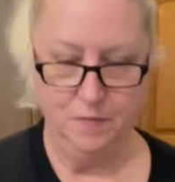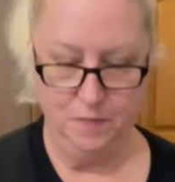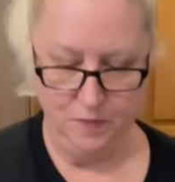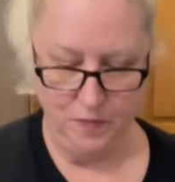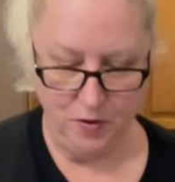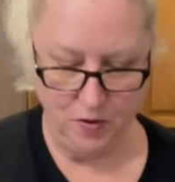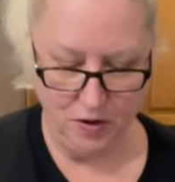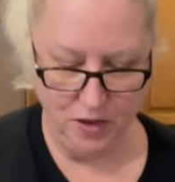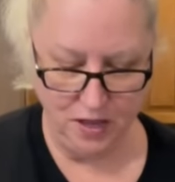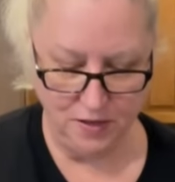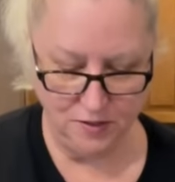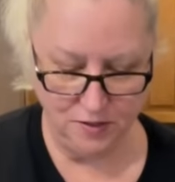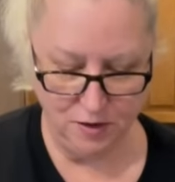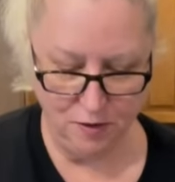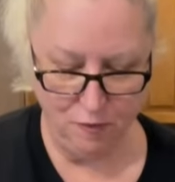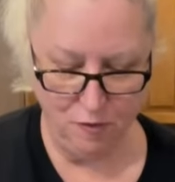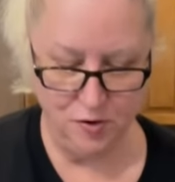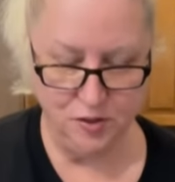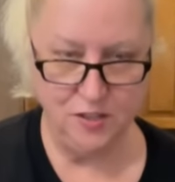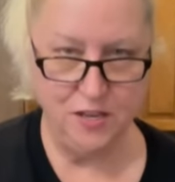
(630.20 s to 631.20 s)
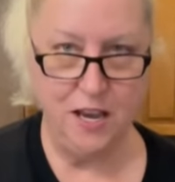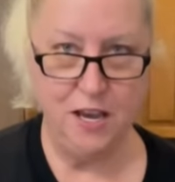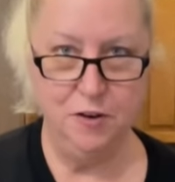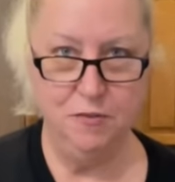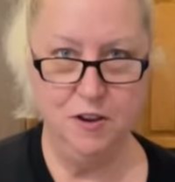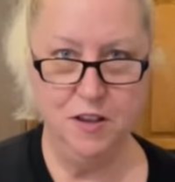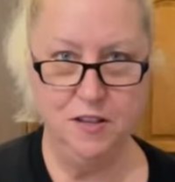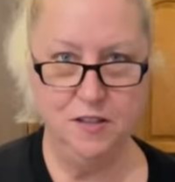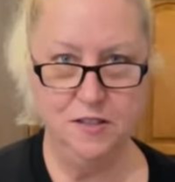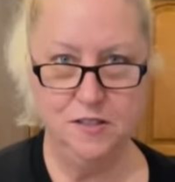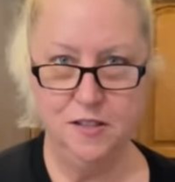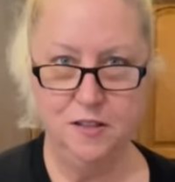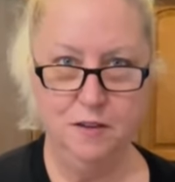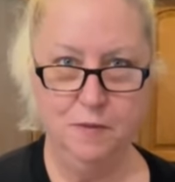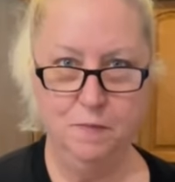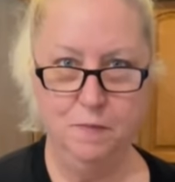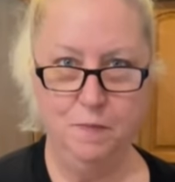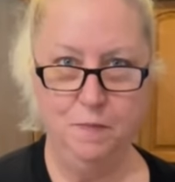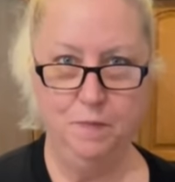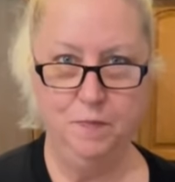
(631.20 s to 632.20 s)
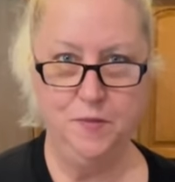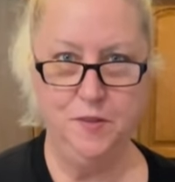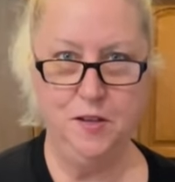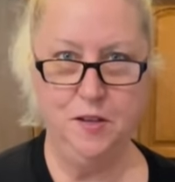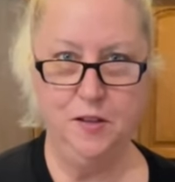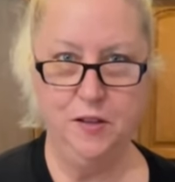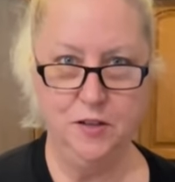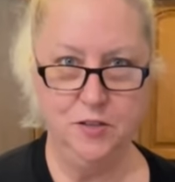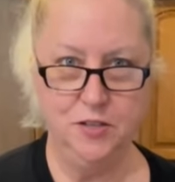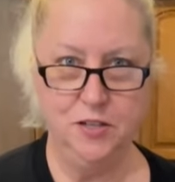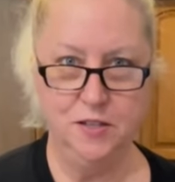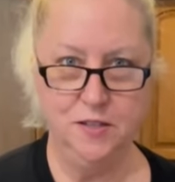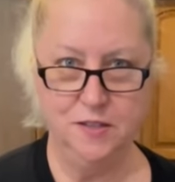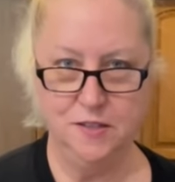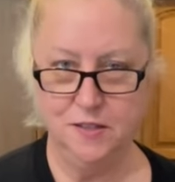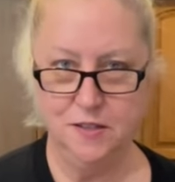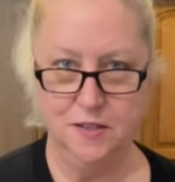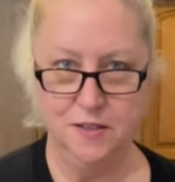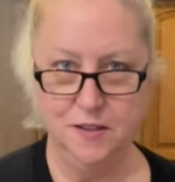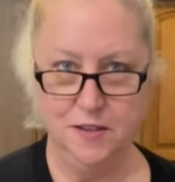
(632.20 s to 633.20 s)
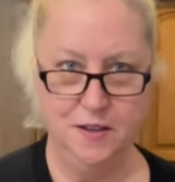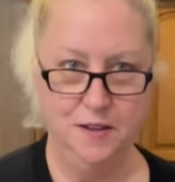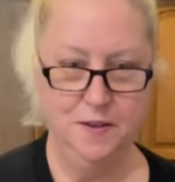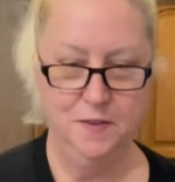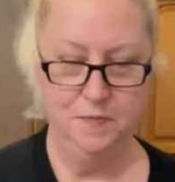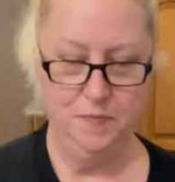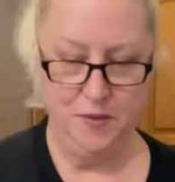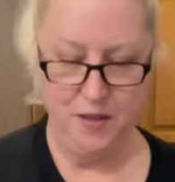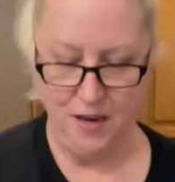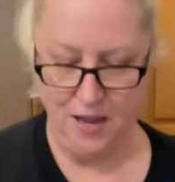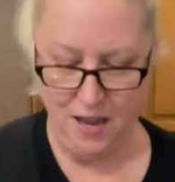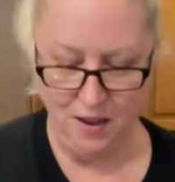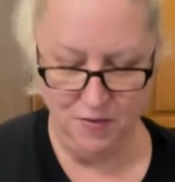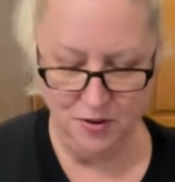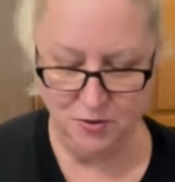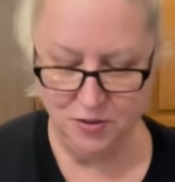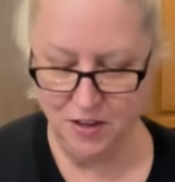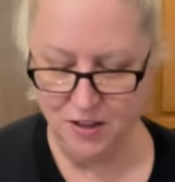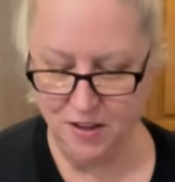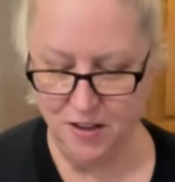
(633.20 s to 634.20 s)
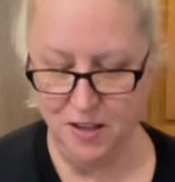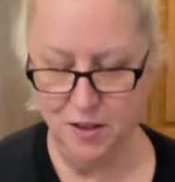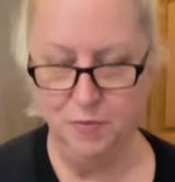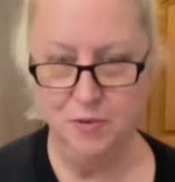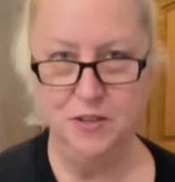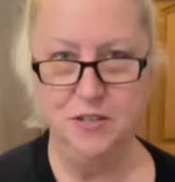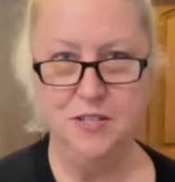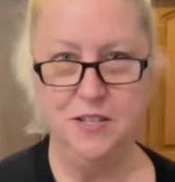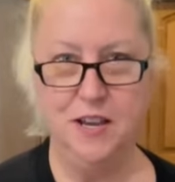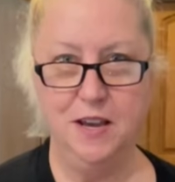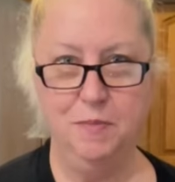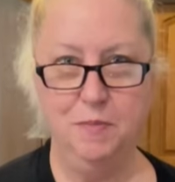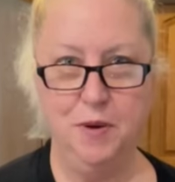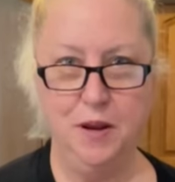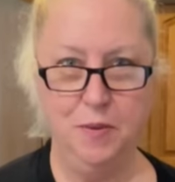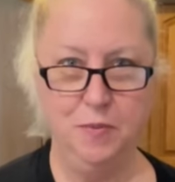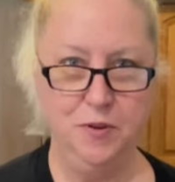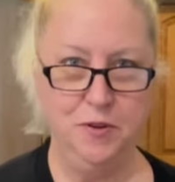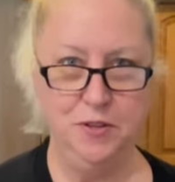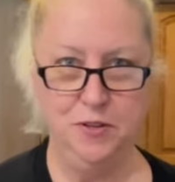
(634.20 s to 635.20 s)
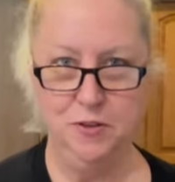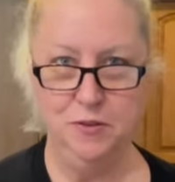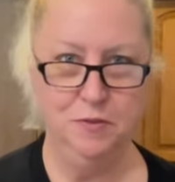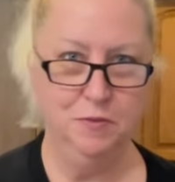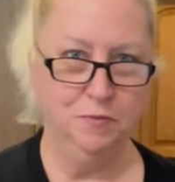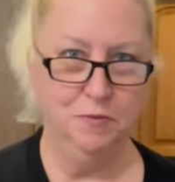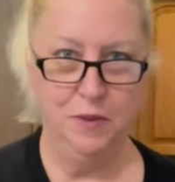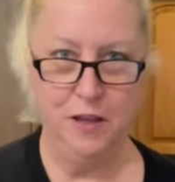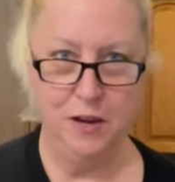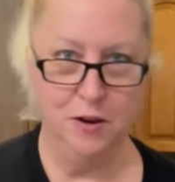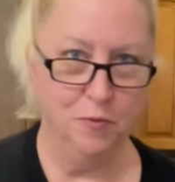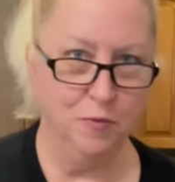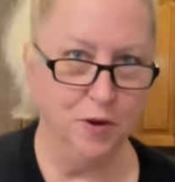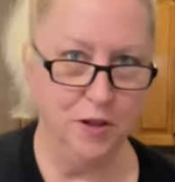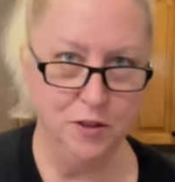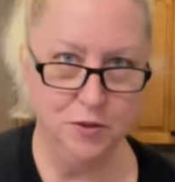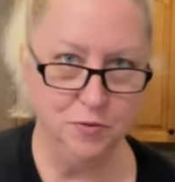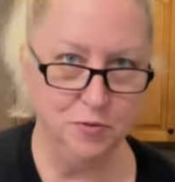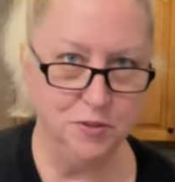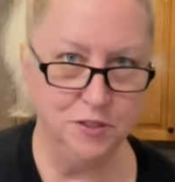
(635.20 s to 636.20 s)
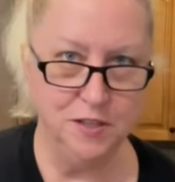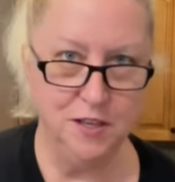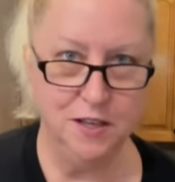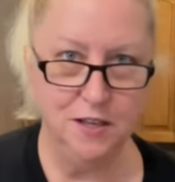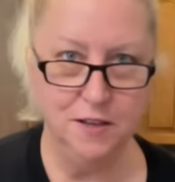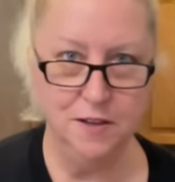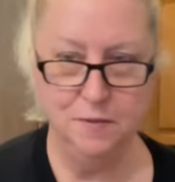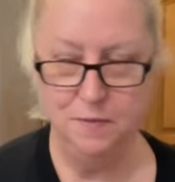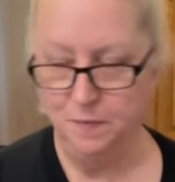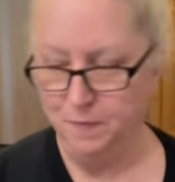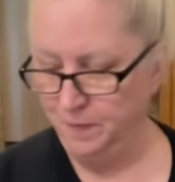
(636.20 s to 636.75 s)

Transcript: Okay, so for Zatarain's, delicious. And I haven't tried the other ones yet, but I'm gonna do like a 1 through 10.